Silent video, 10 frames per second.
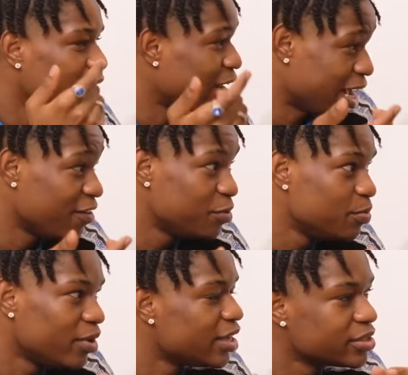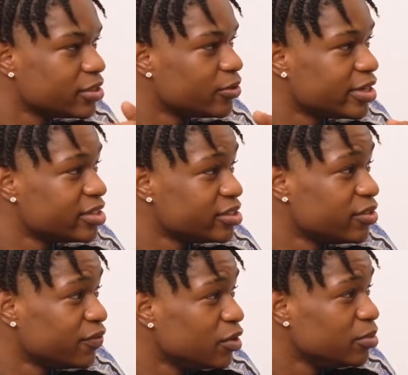I have people asking questions, you
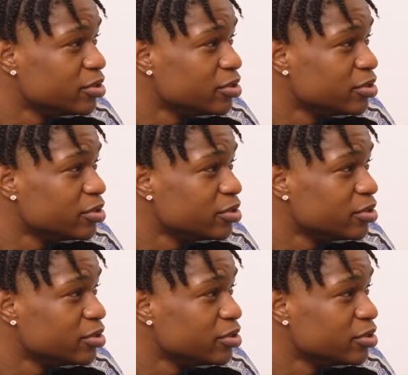feel me?